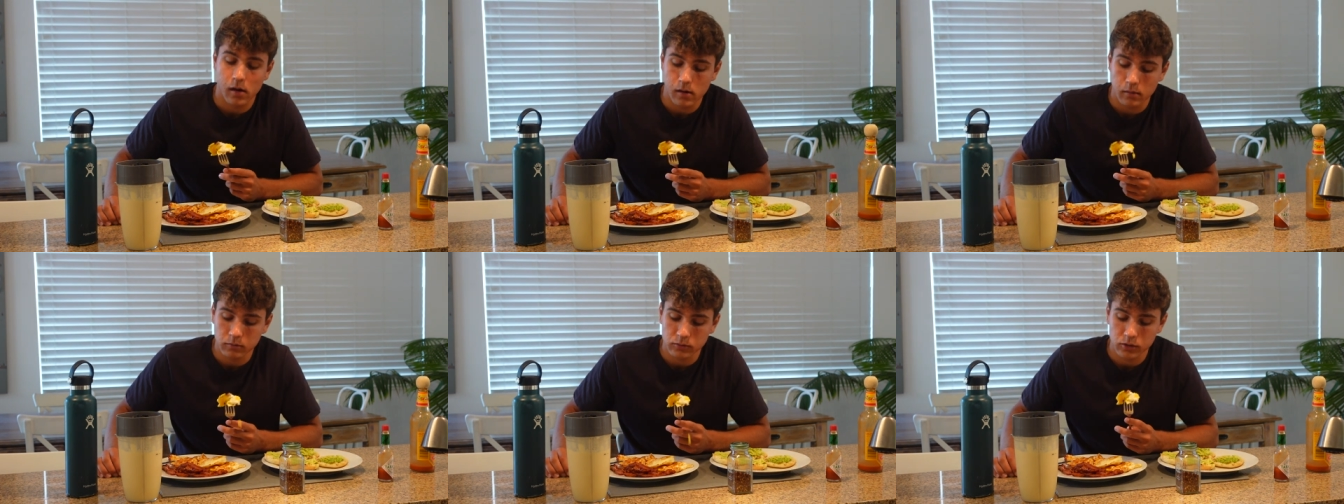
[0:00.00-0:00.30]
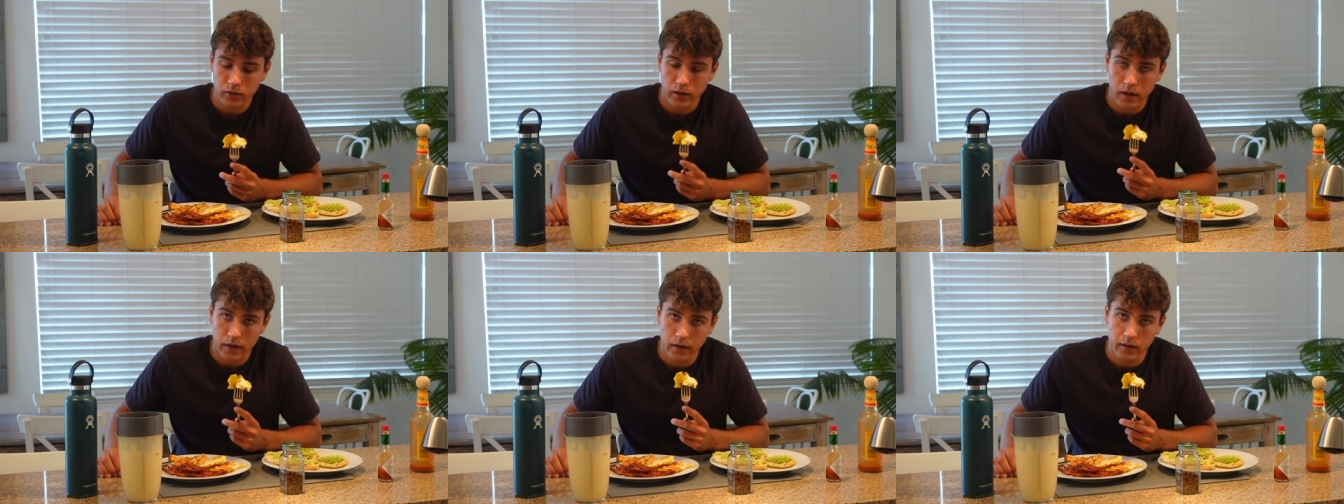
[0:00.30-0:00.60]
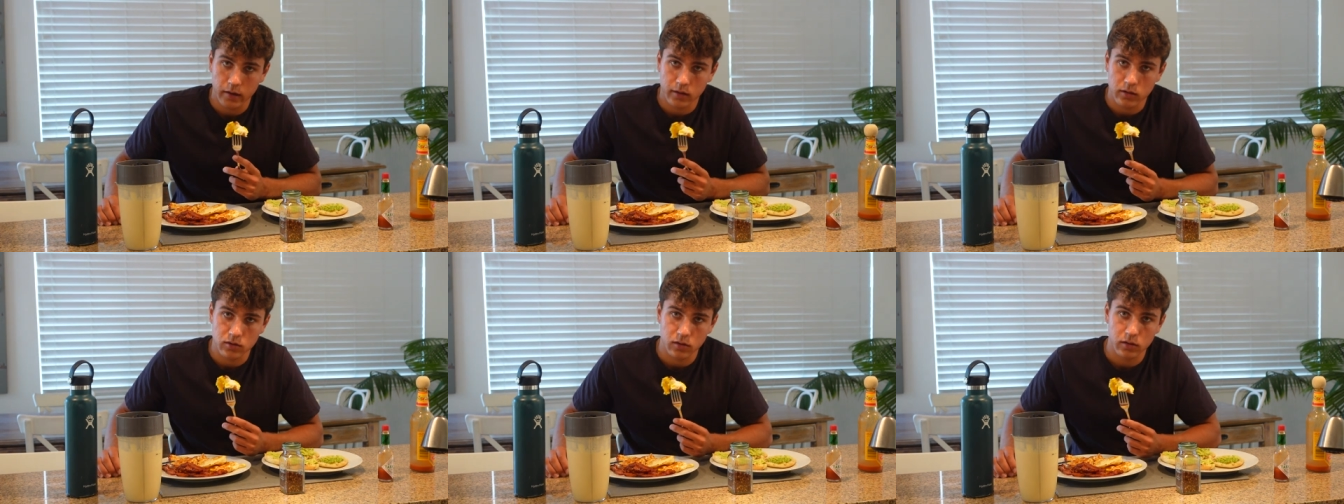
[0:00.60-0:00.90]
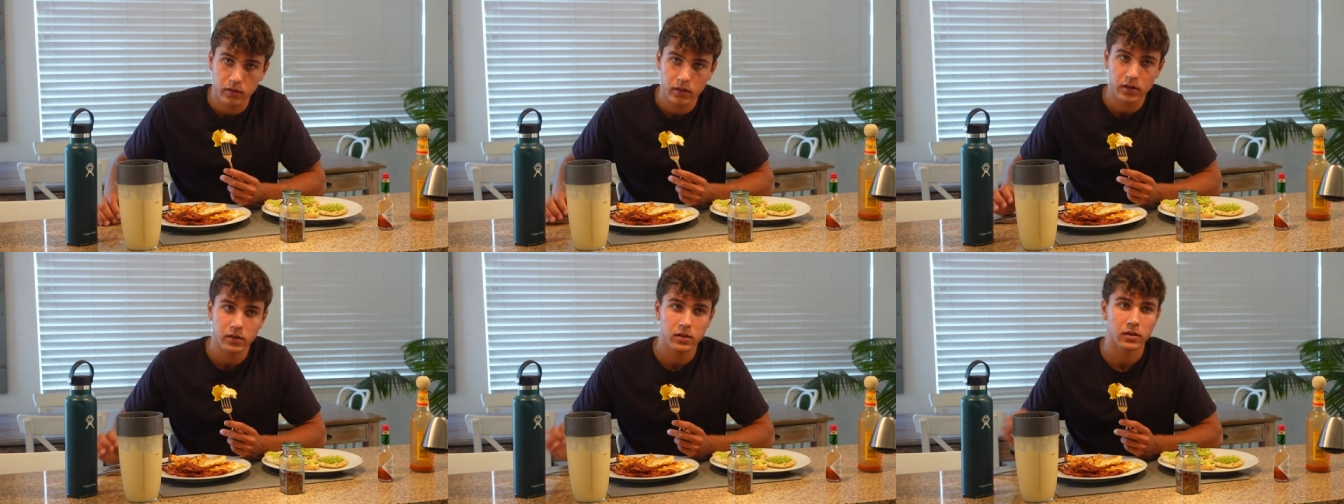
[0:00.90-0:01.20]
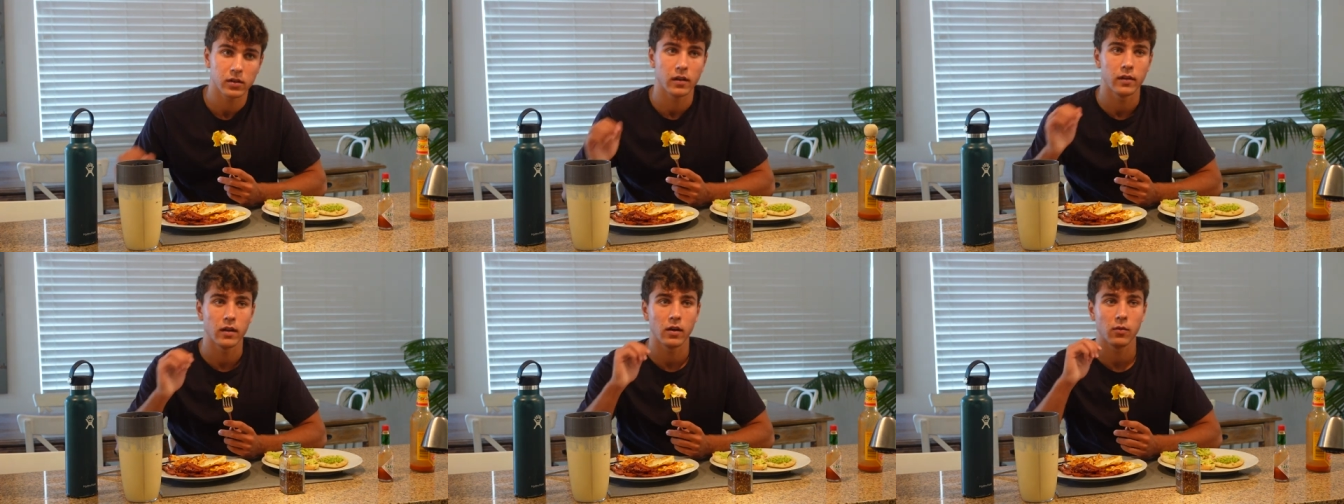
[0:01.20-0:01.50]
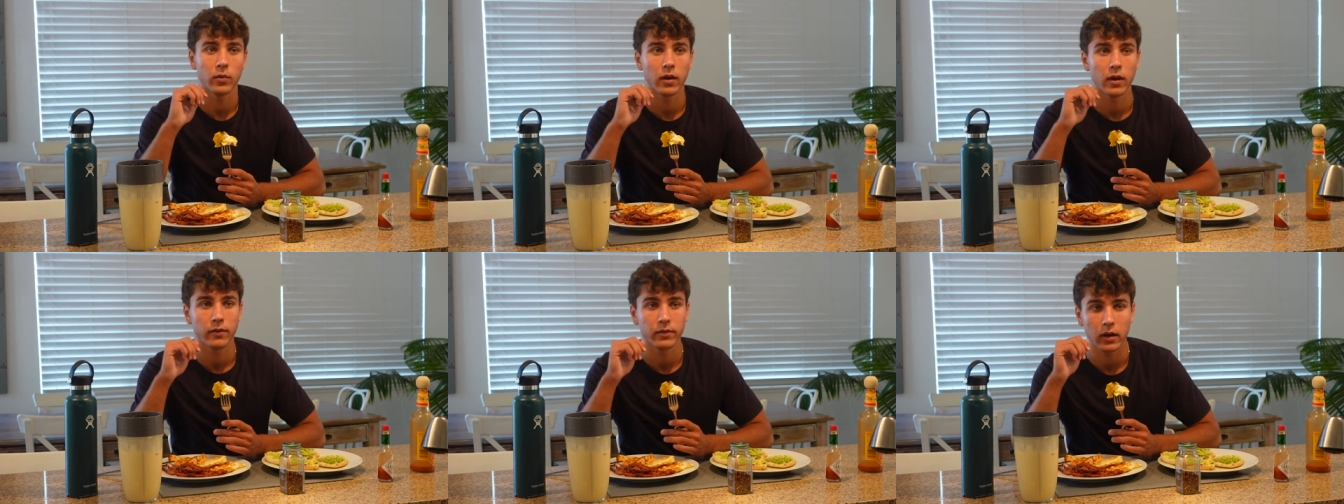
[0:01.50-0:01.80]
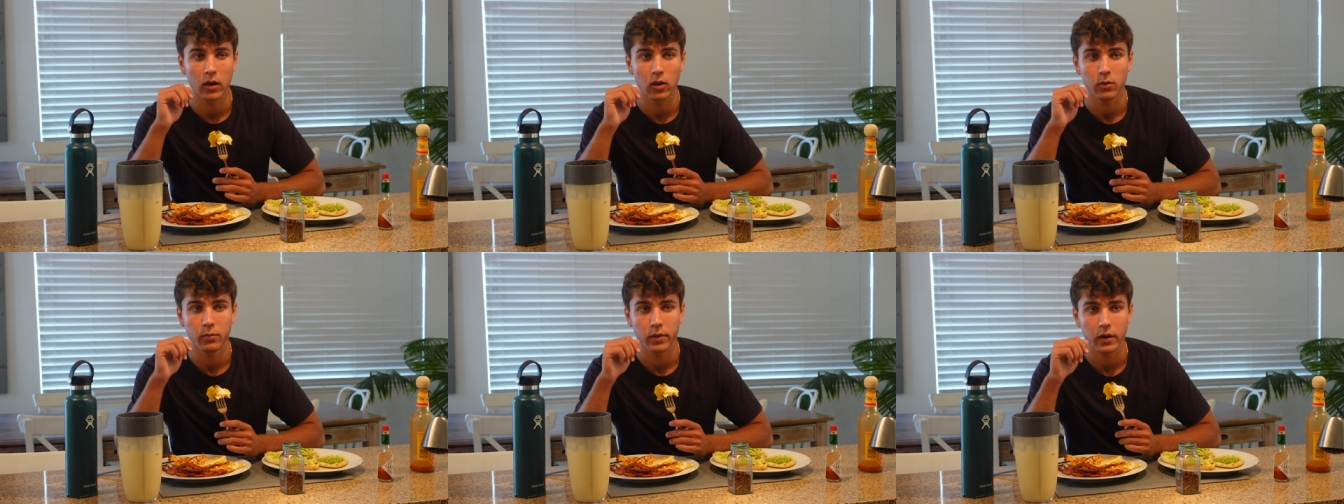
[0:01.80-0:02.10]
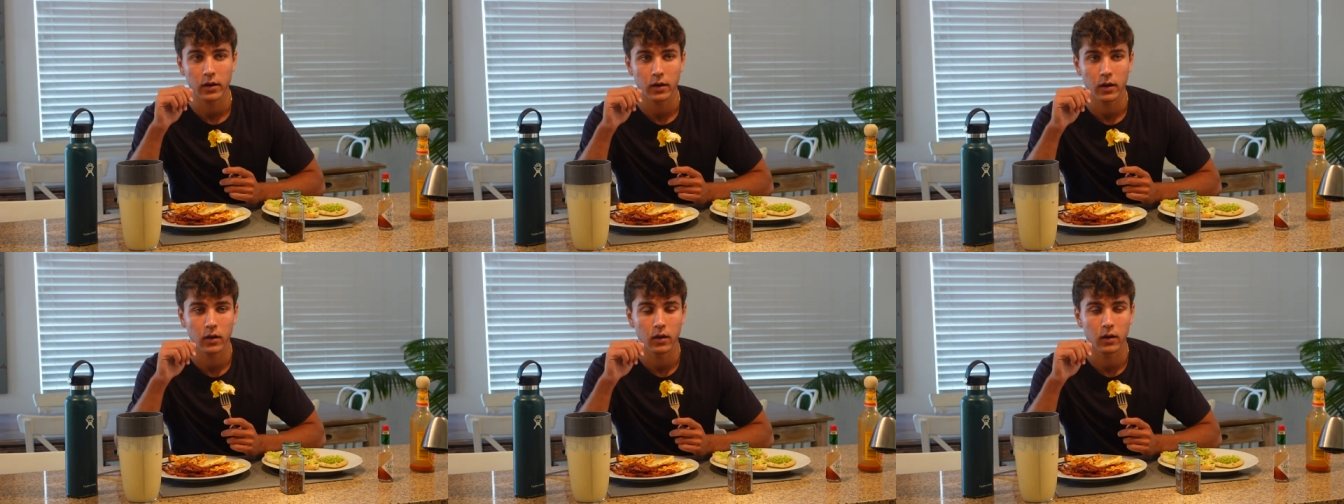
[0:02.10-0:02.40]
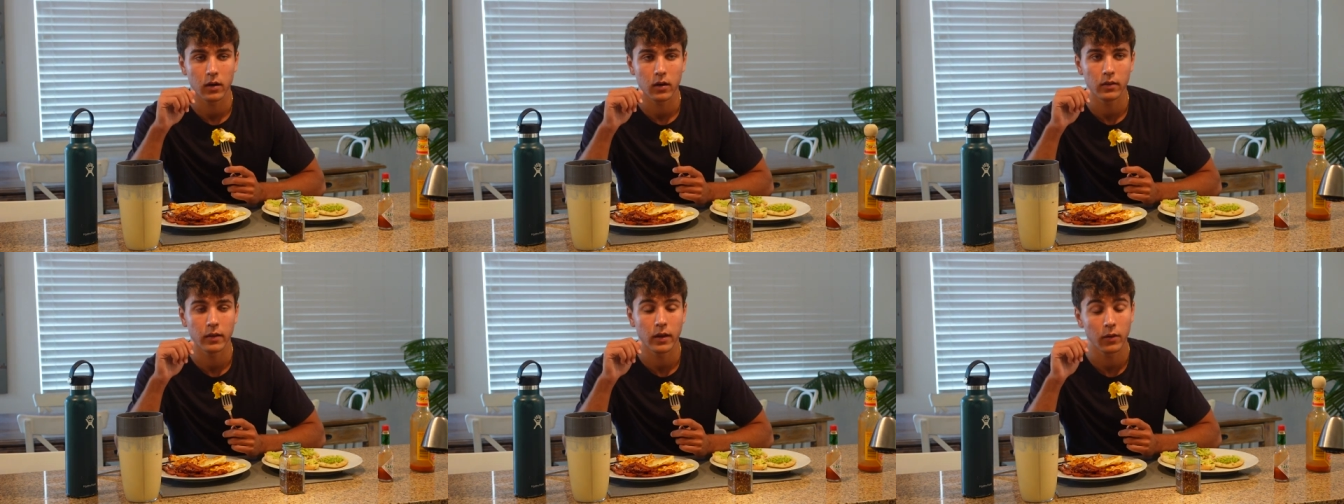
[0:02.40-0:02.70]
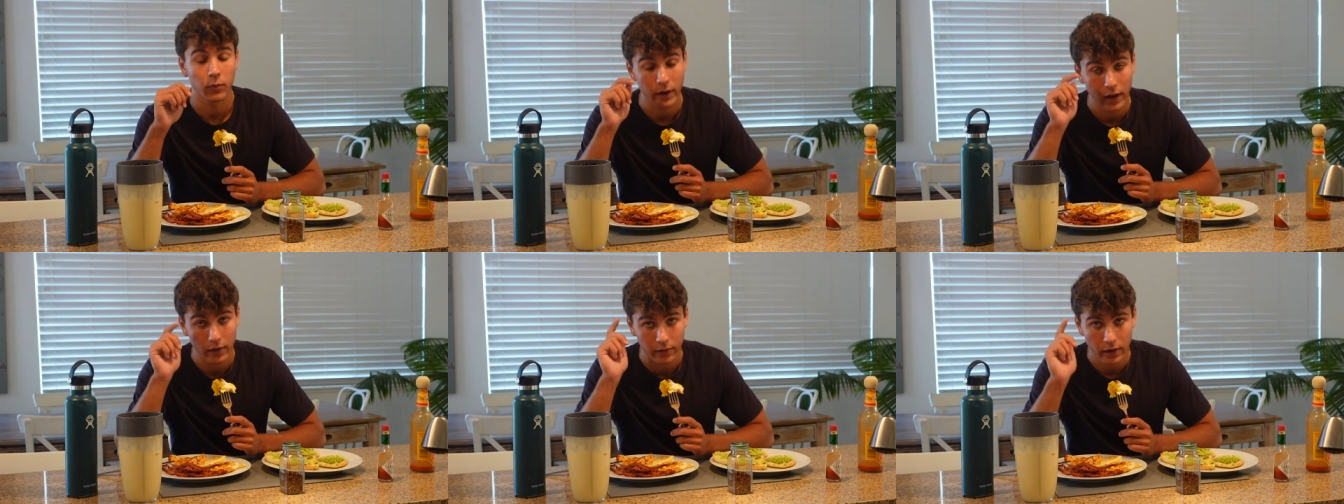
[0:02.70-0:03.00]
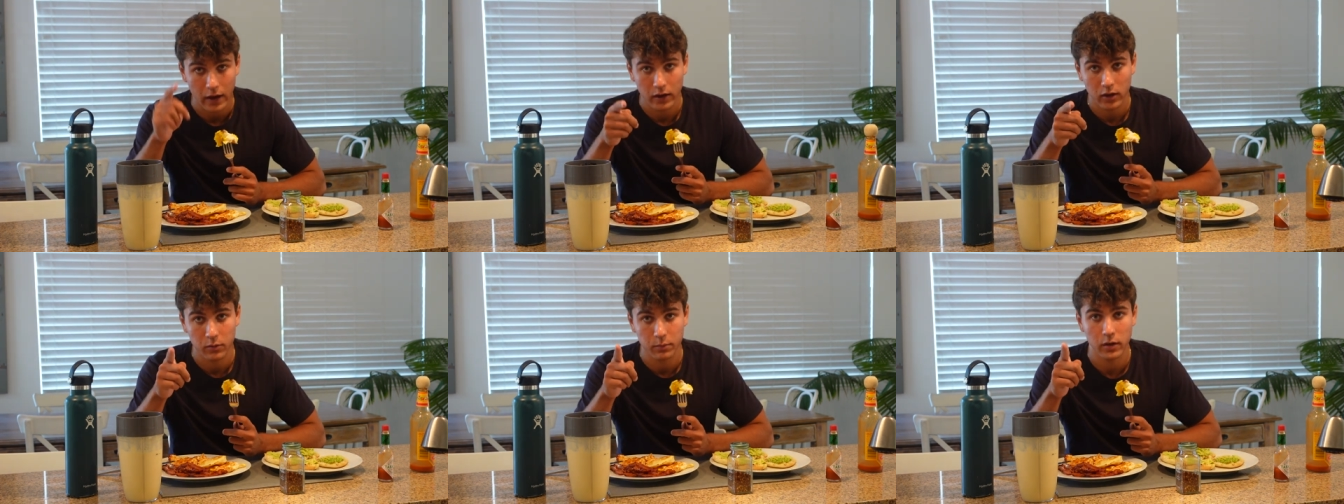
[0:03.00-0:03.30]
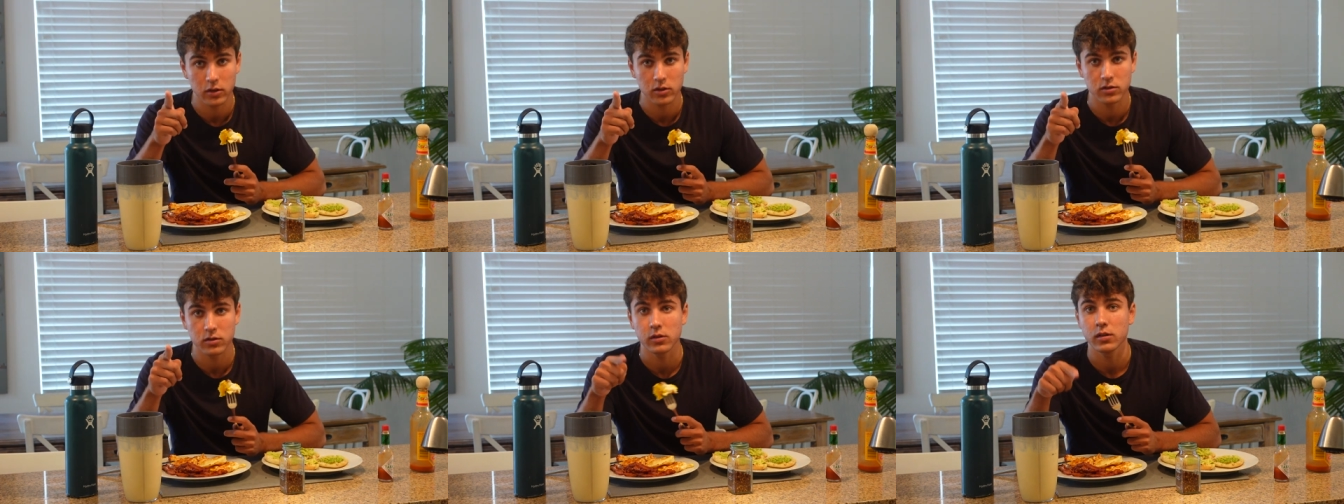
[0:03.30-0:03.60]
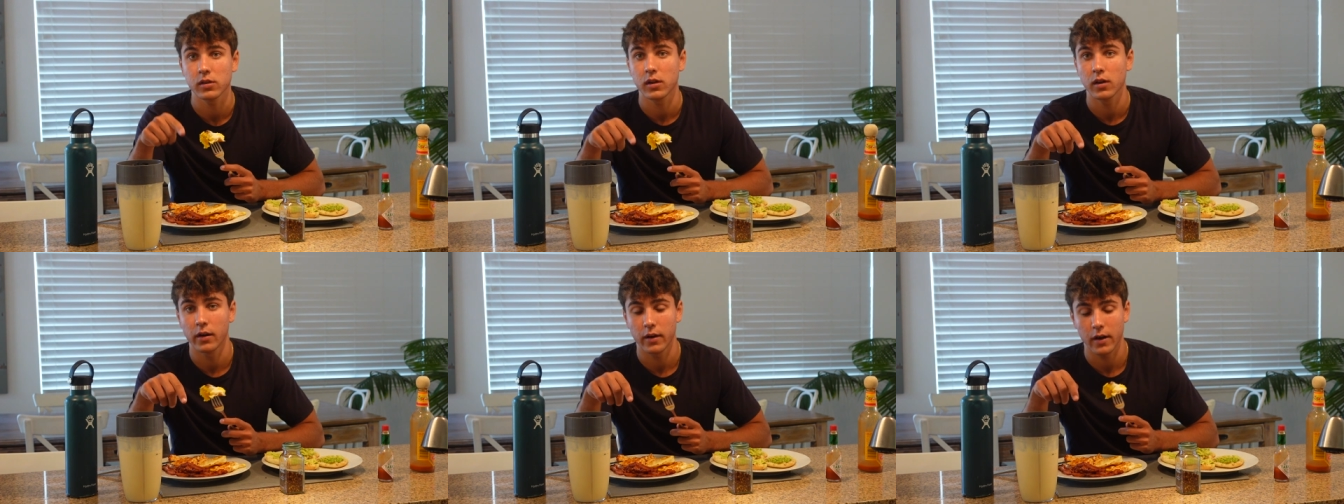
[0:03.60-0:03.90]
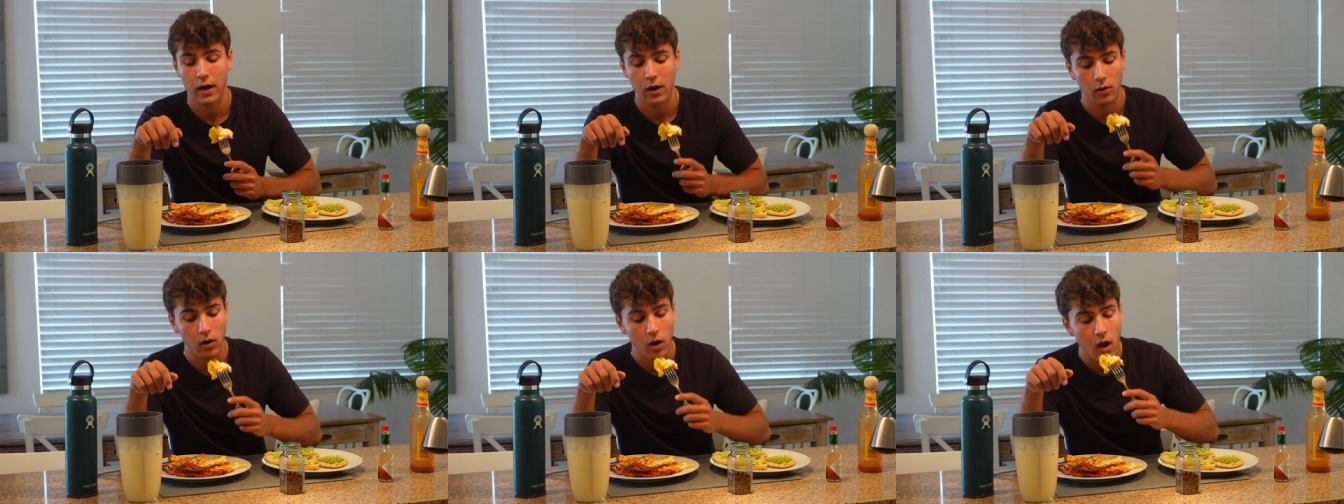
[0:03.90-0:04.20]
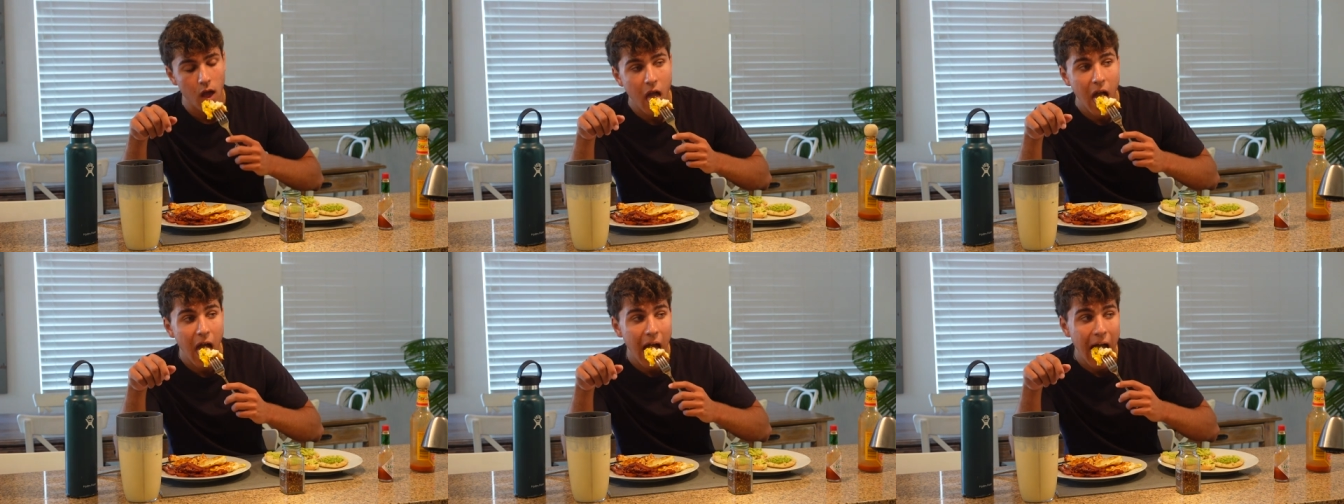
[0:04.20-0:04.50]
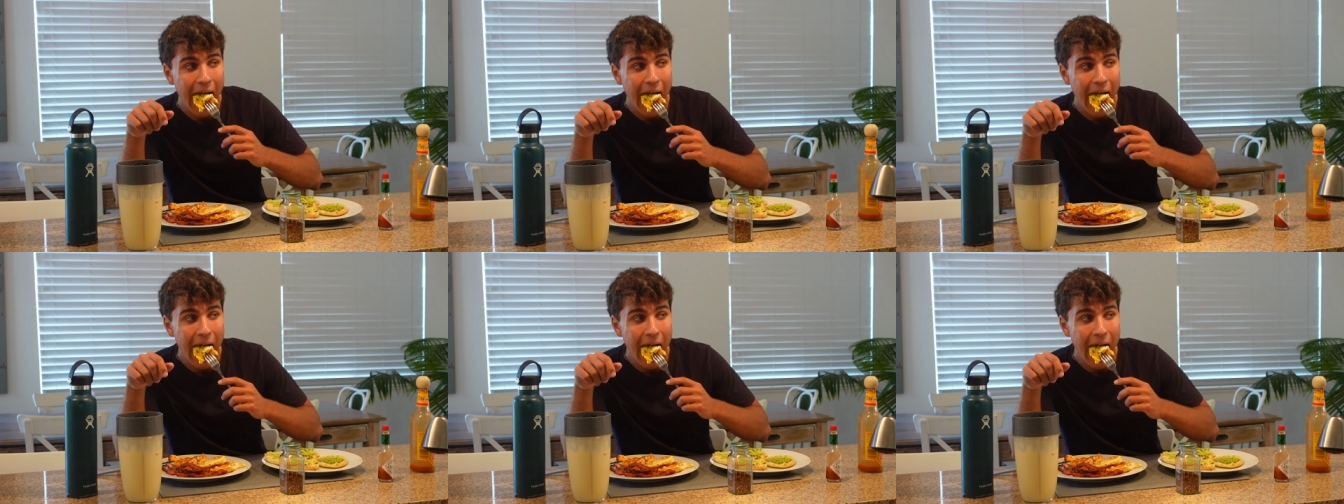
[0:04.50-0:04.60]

Um, so yeah, I'm gonna enjoy this, and then we have chiropractic, and then we have acupuncture in an hour.